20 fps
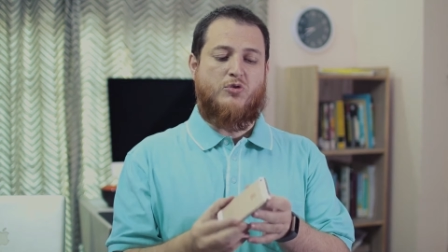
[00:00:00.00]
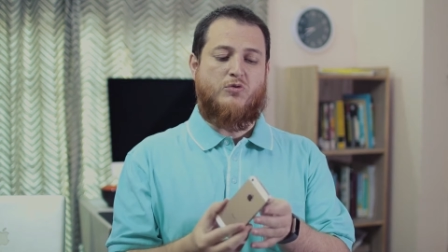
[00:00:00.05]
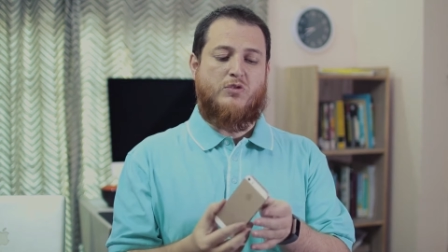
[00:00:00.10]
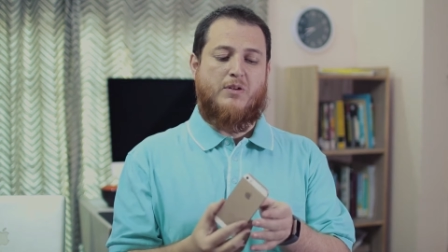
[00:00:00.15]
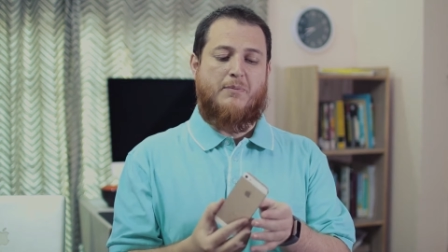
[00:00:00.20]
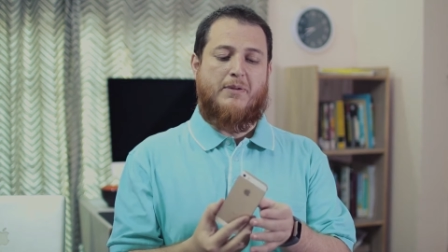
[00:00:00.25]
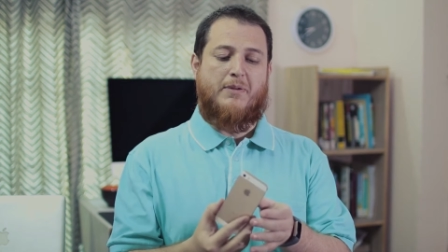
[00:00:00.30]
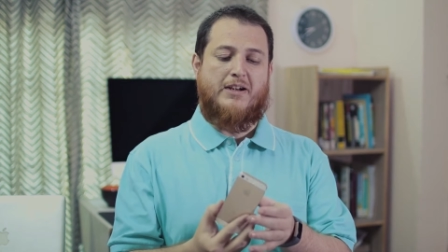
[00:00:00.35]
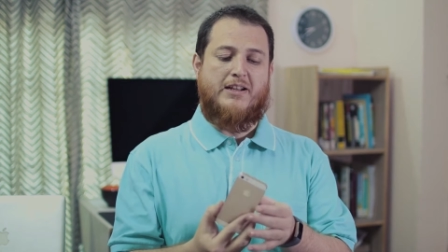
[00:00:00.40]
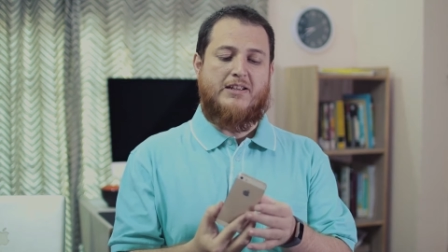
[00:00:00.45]
you
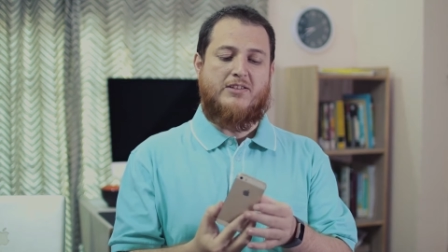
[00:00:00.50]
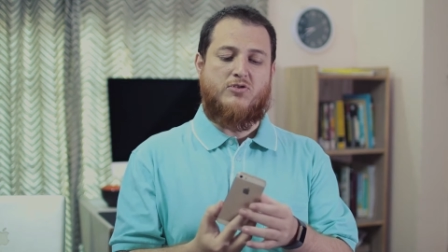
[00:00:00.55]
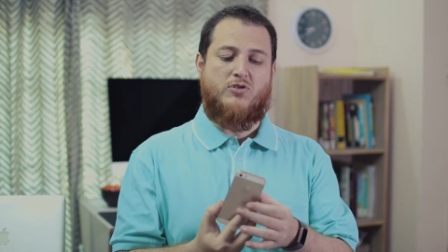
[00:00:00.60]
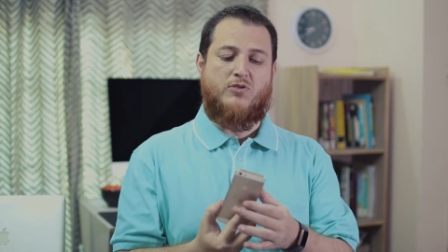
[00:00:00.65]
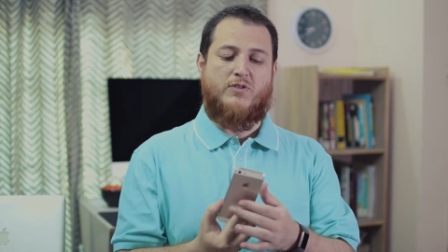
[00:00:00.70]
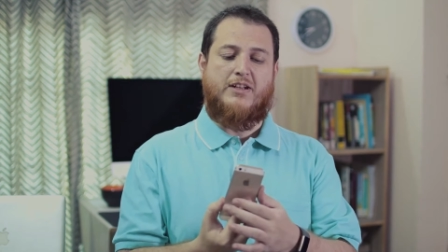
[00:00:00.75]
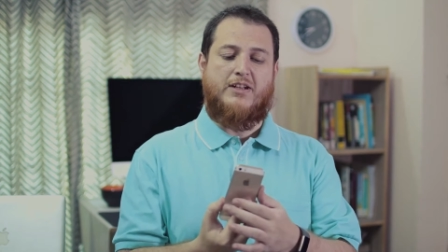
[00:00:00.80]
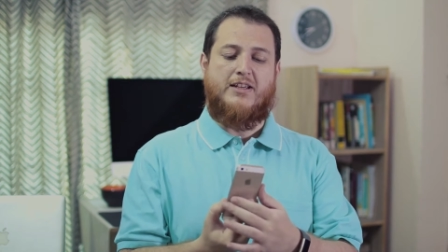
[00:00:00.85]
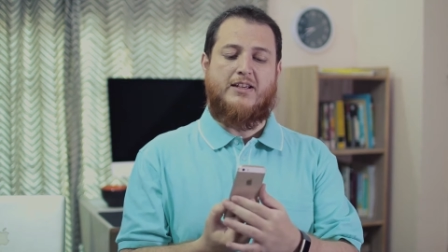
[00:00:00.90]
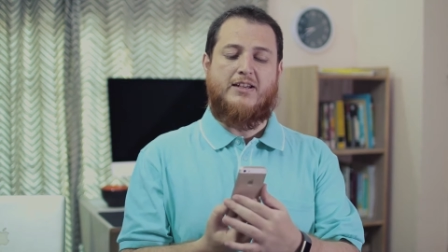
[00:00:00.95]
the buttons
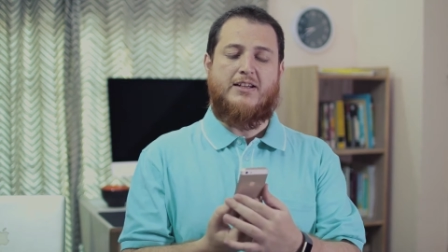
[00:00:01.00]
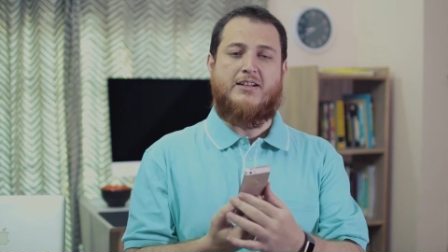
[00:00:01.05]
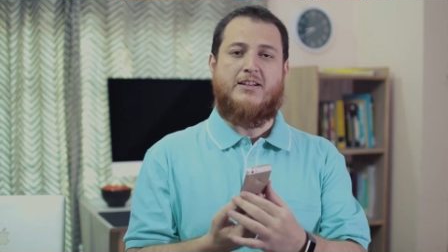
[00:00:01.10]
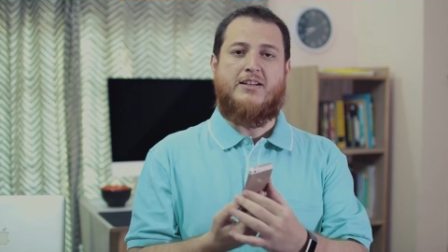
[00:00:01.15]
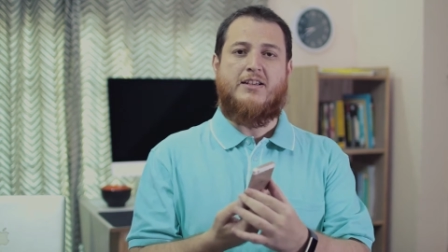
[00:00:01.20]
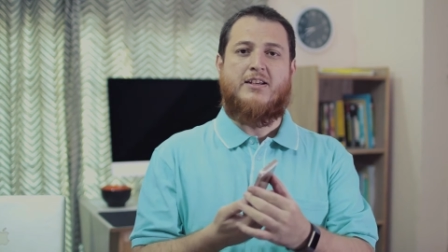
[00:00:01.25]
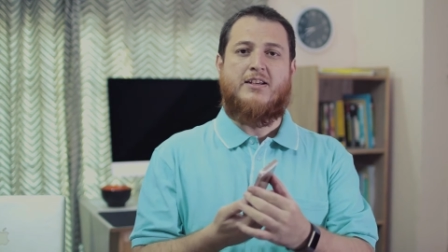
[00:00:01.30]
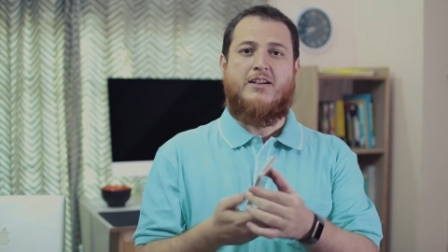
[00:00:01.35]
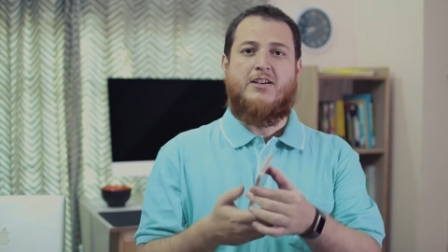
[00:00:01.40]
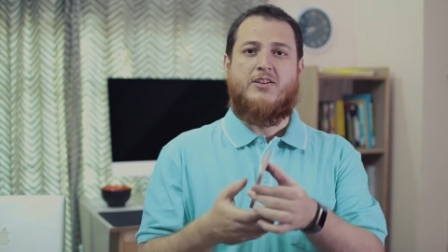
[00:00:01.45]
over
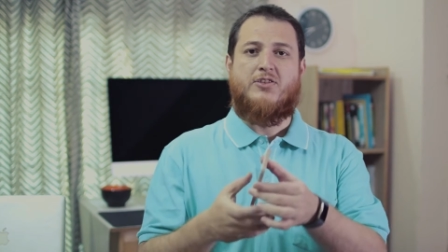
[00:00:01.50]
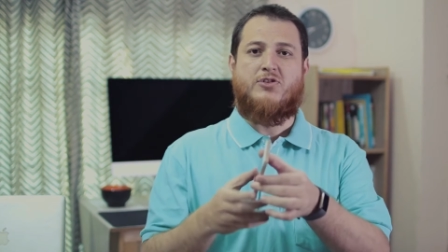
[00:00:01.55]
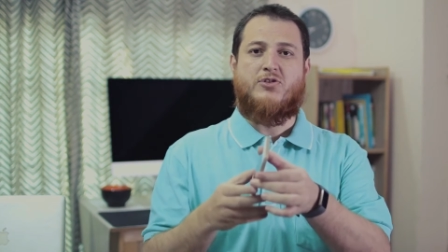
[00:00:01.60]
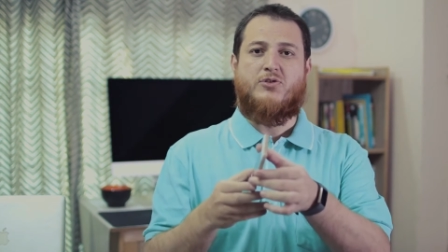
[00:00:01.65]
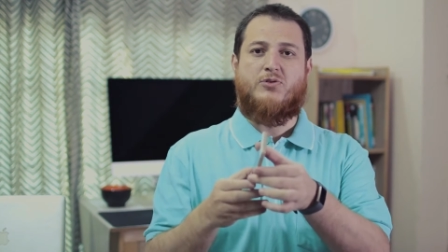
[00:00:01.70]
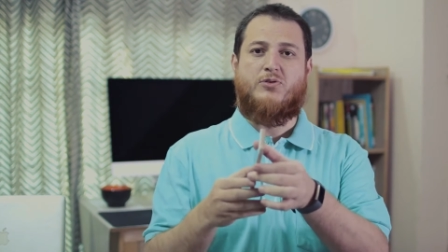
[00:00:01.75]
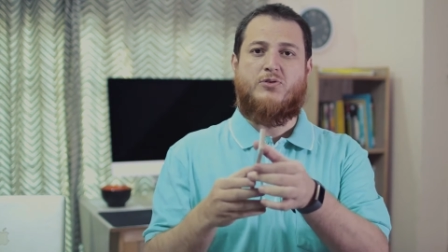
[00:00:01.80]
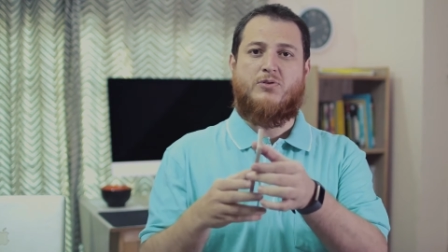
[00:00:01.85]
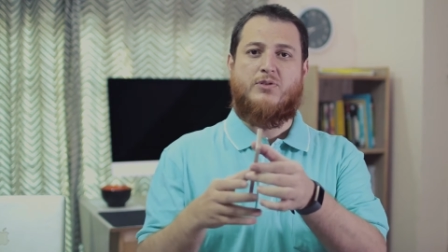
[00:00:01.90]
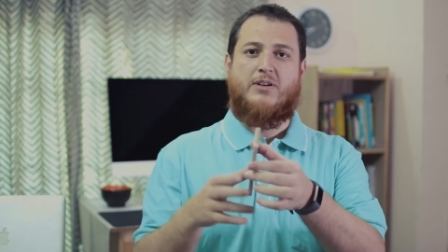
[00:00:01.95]
here.
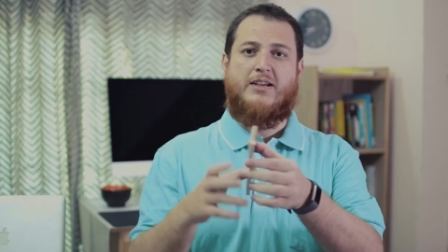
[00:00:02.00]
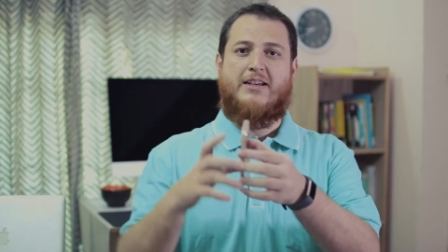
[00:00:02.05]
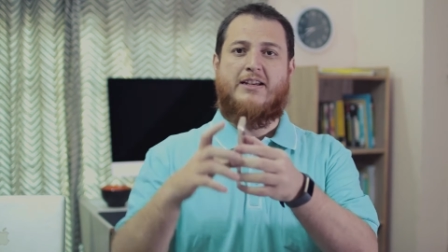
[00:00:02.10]
So